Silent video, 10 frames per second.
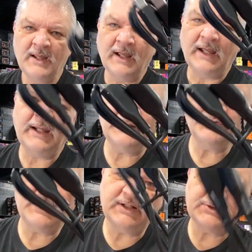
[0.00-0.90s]
And you
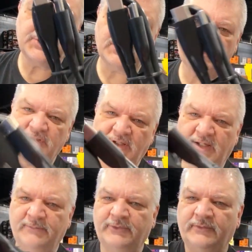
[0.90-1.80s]
get a charging
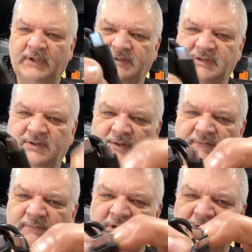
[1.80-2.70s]
cable. It's a
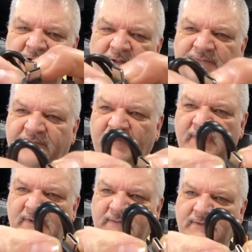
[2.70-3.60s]
USB
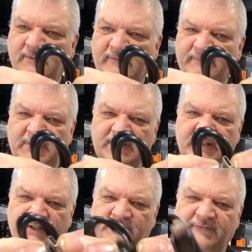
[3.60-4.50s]
Type-C to USB
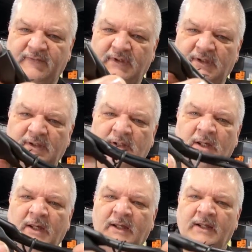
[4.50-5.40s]
Type-C.
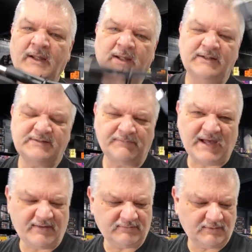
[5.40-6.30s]
It's
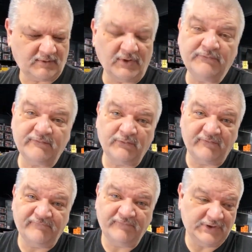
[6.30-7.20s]
about close to a
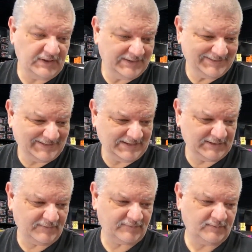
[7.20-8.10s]
foot in
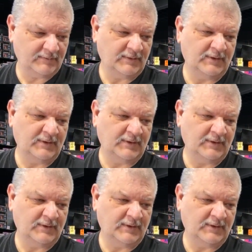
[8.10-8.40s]
length.